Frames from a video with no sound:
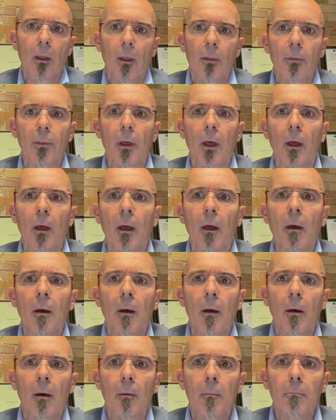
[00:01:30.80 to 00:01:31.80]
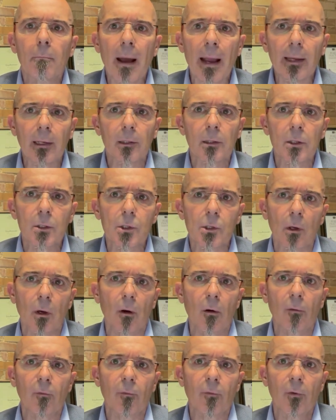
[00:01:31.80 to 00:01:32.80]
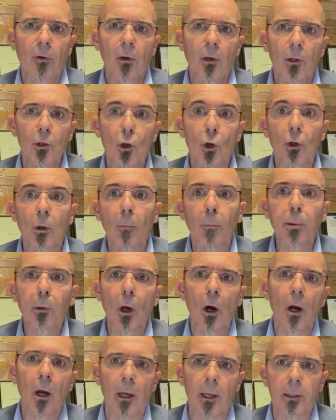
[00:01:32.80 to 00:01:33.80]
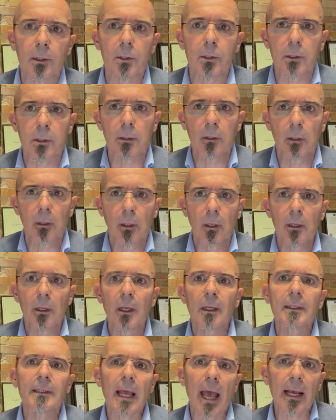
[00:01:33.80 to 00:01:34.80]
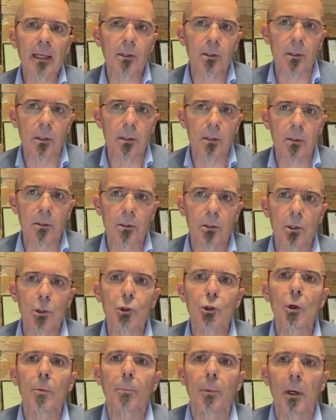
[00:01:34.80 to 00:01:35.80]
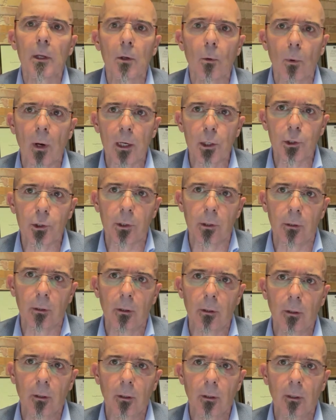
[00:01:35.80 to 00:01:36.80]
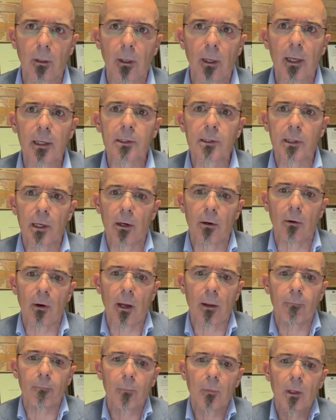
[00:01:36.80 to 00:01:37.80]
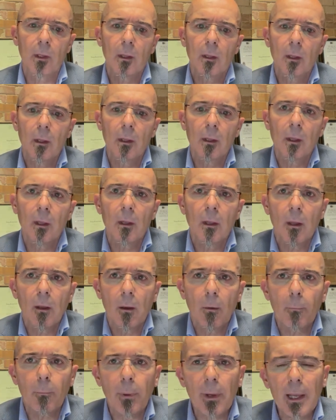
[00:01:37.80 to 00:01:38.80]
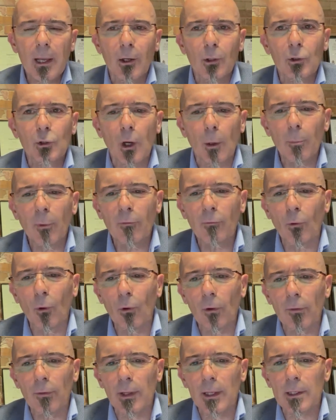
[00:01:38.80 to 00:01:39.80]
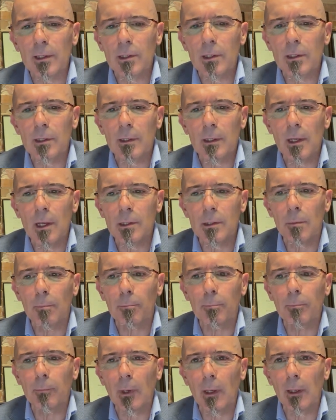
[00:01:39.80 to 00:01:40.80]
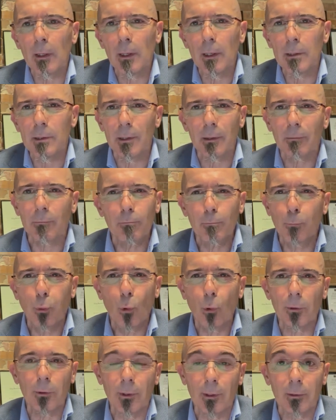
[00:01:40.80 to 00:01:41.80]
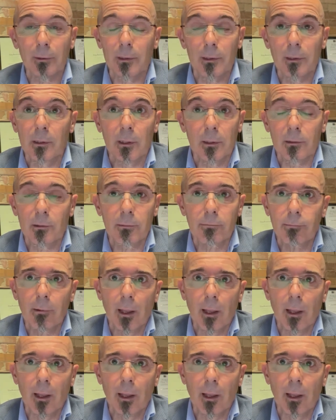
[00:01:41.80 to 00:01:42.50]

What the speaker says: The maintenance of your compliance, your taxes, your superannuation, etc. Being on top of all of this is important. It's